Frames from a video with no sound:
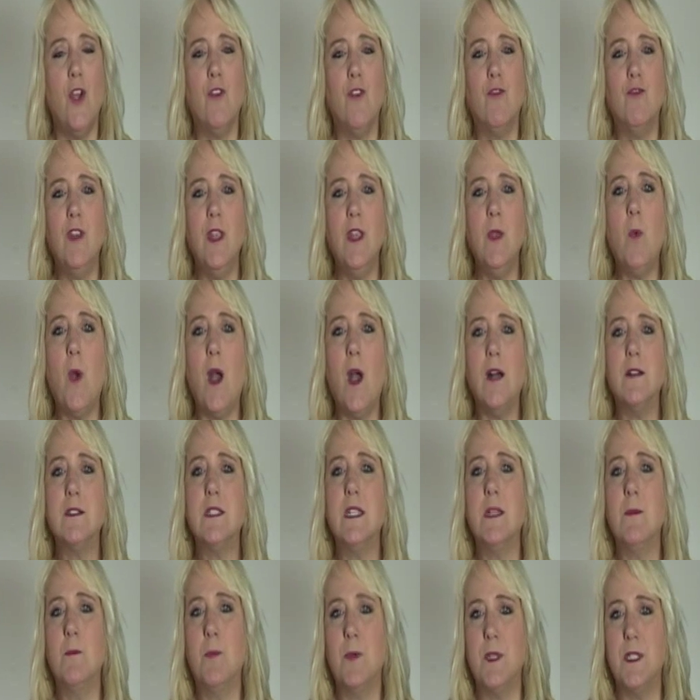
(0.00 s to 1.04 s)

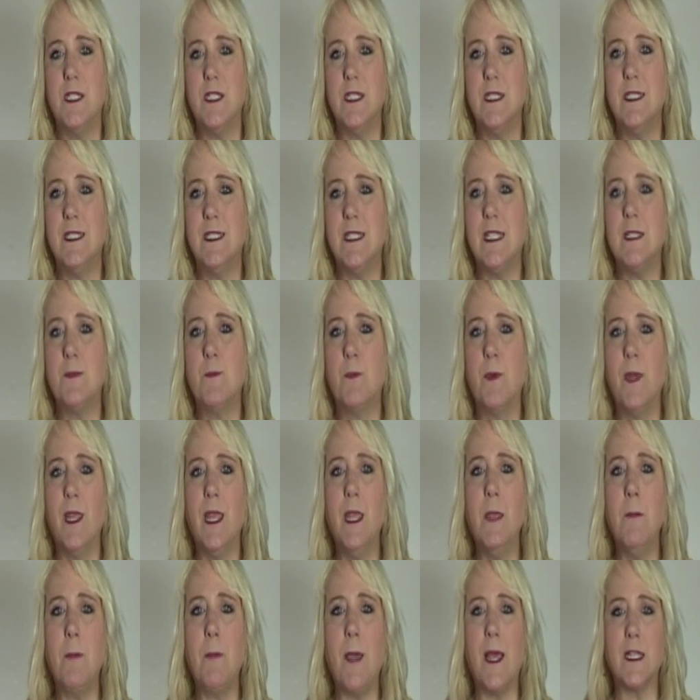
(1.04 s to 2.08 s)
Rewilding Britain says
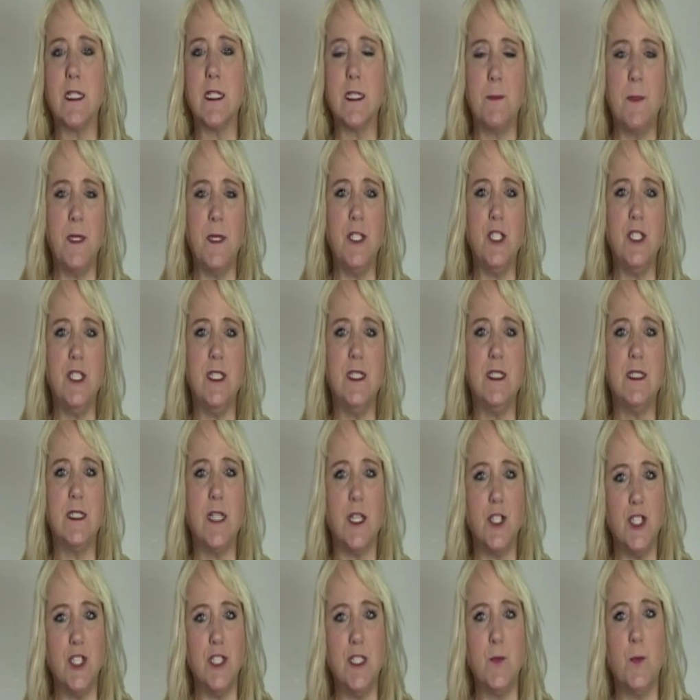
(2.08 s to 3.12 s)
bringing back species
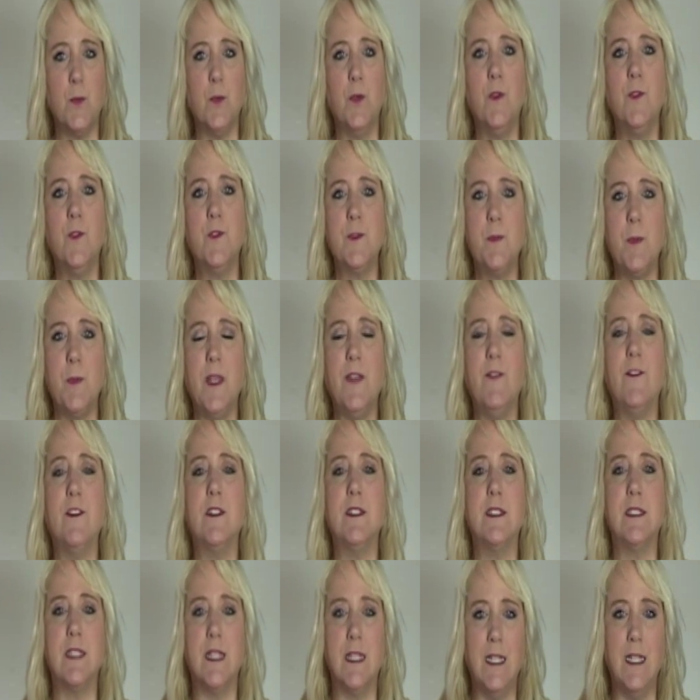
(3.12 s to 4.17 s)
such as wolves,
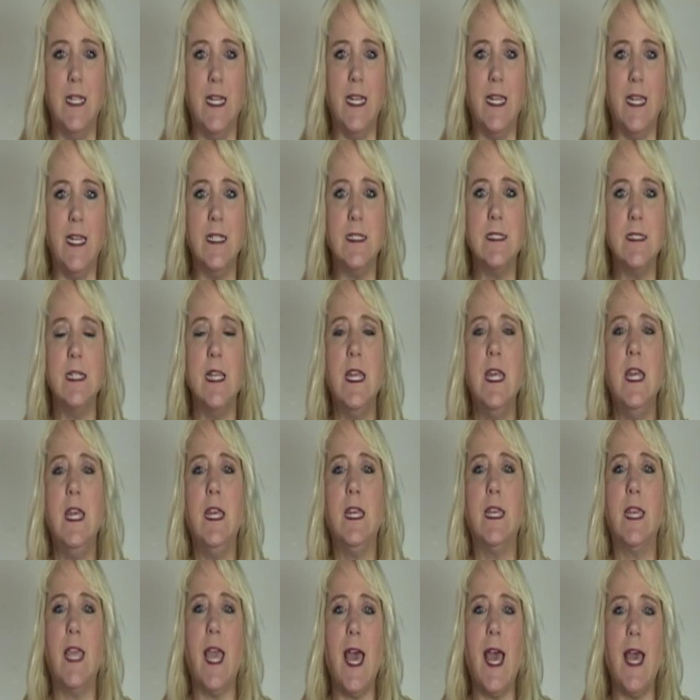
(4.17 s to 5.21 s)
beavers and lynx
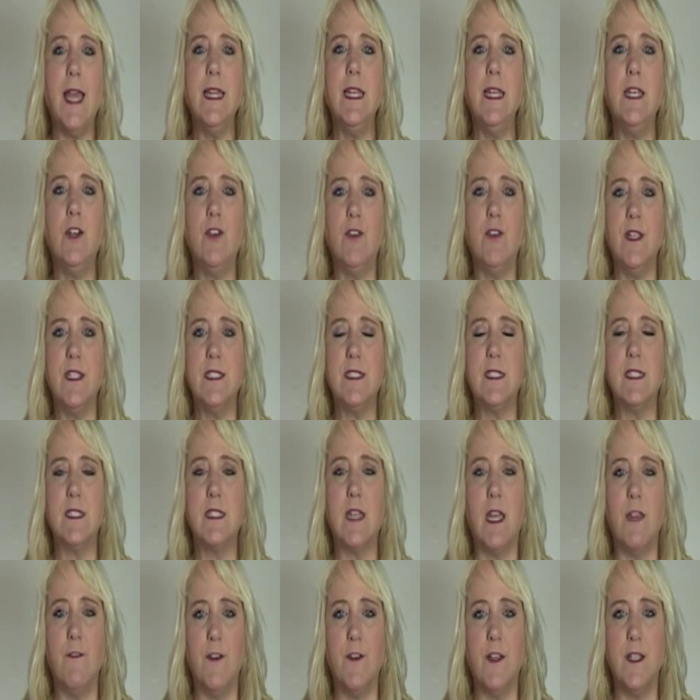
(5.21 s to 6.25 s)
can increase the
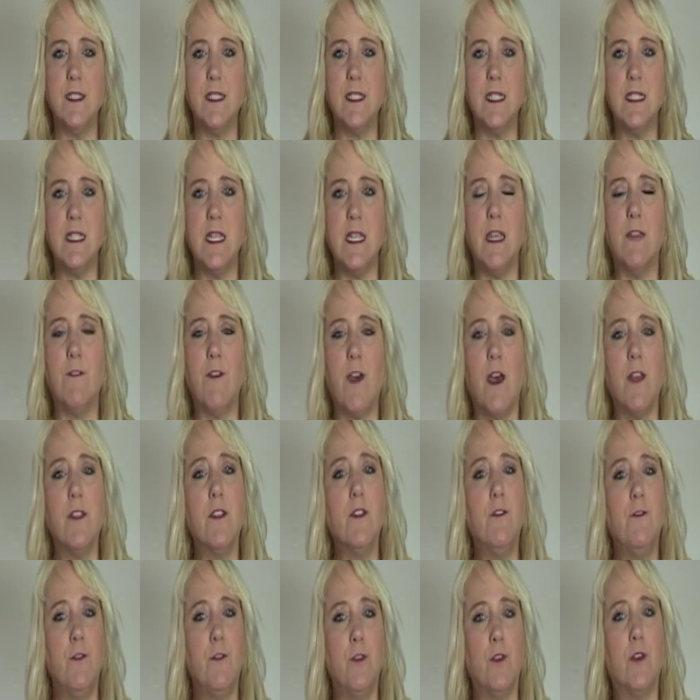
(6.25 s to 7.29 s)
diversity of
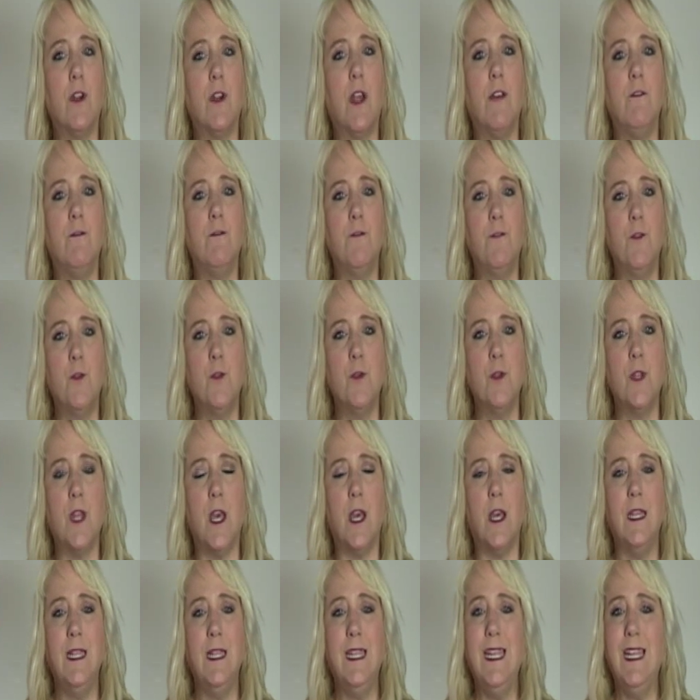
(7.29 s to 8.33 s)
other flora and
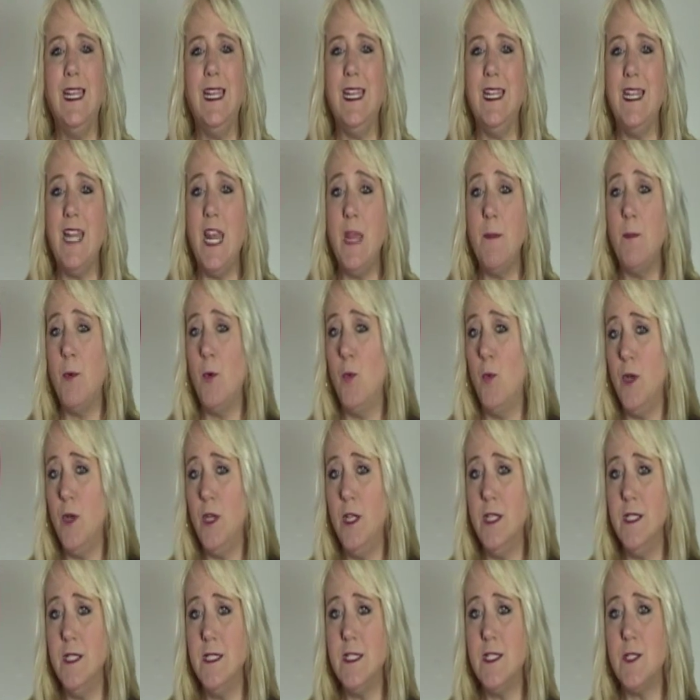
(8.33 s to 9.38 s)
fauna, enable
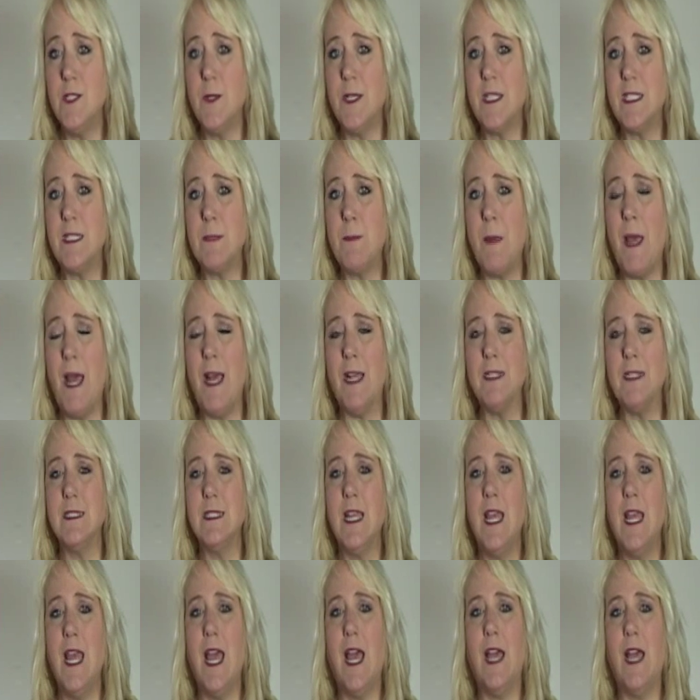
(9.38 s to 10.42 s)
woodlands to
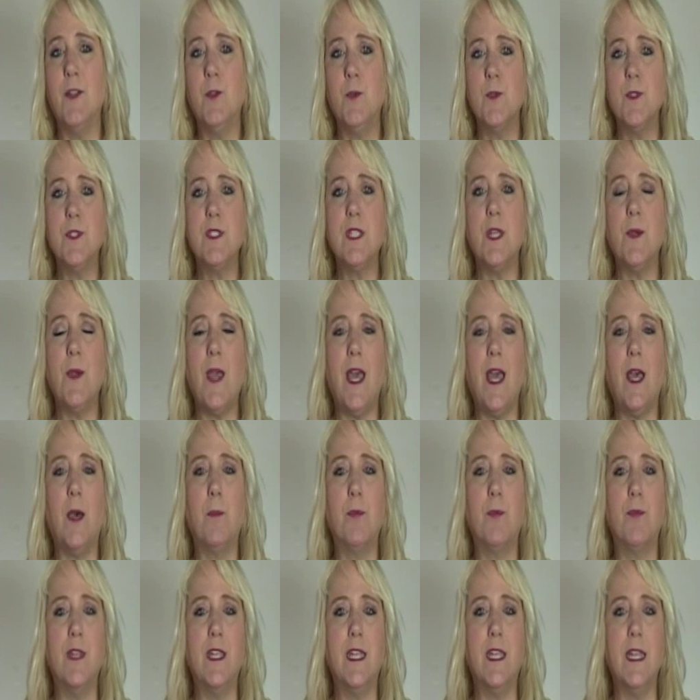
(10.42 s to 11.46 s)
expand and also
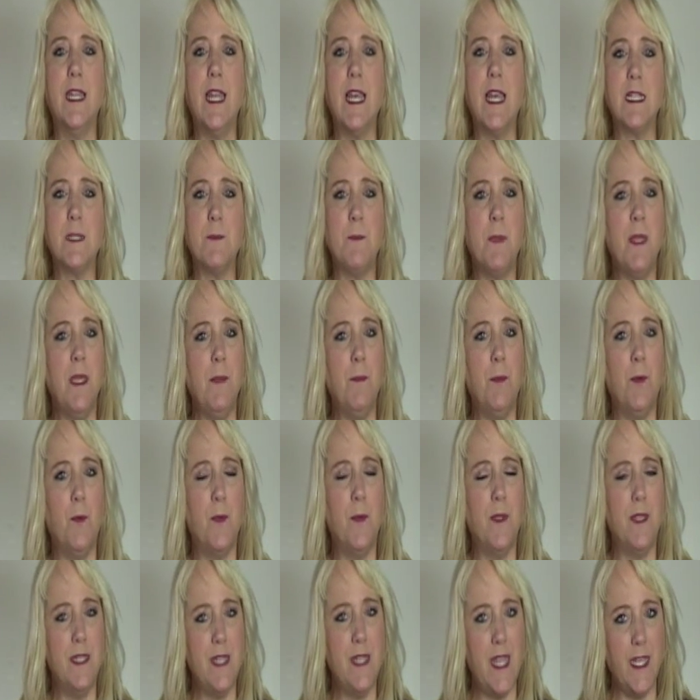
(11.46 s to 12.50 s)
help reconnect people
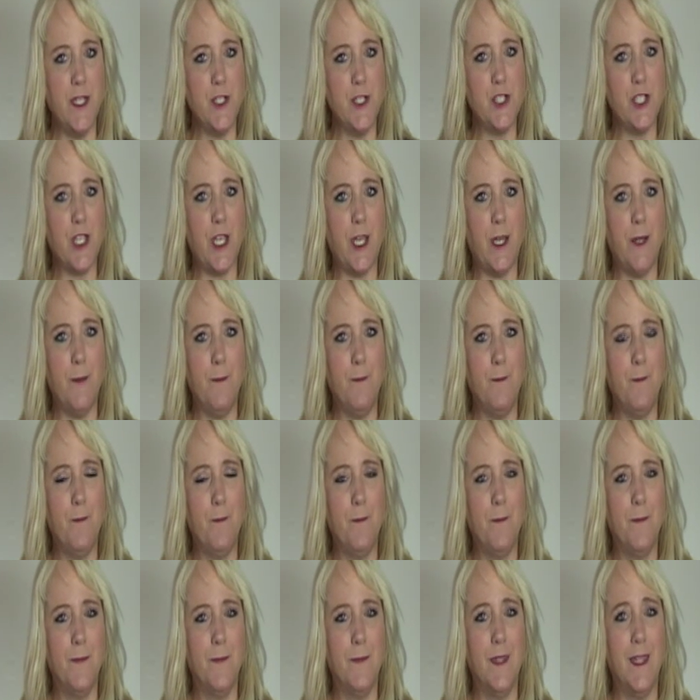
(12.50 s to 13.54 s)
with nature.
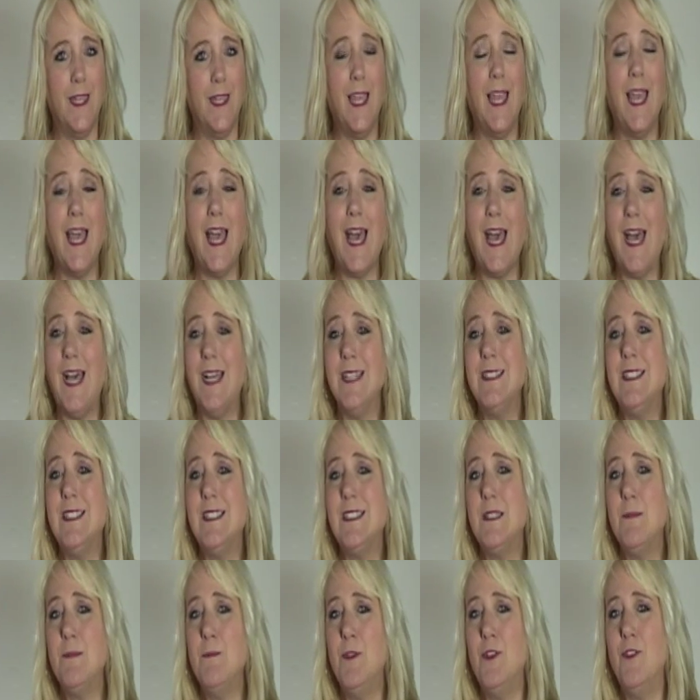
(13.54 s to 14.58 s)
And
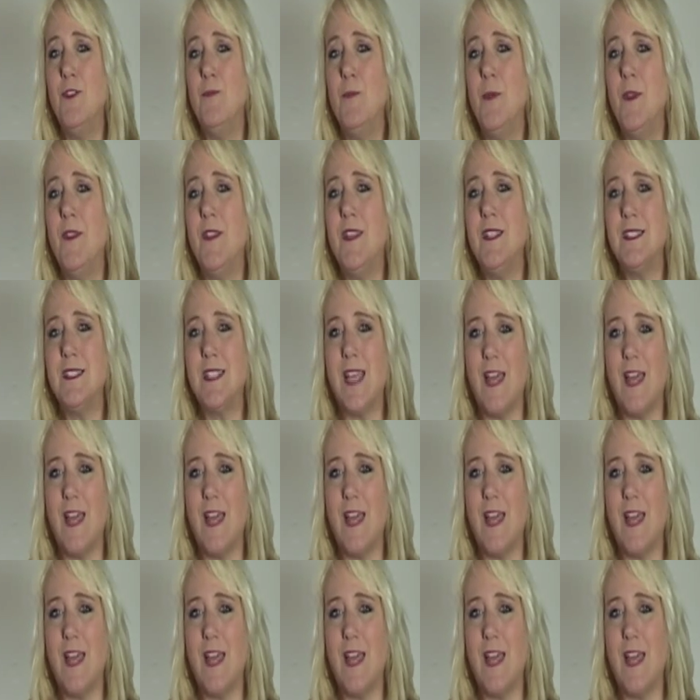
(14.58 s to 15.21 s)
it's a movement that's